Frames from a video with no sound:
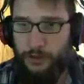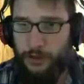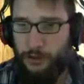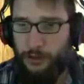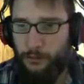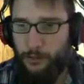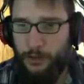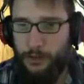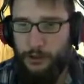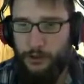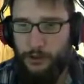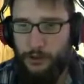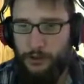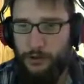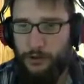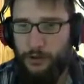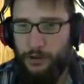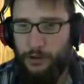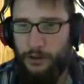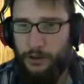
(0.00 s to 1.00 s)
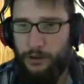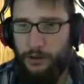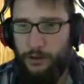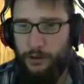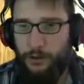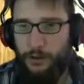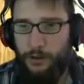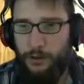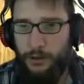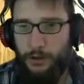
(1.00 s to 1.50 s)
I can't tell.
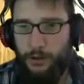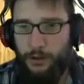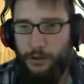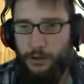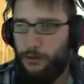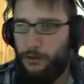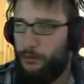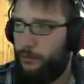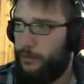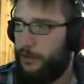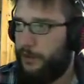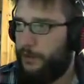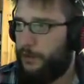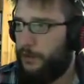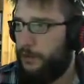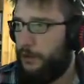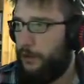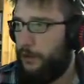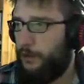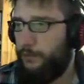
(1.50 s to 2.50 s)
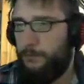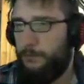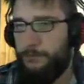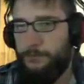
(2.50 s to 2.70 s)
Is that a name?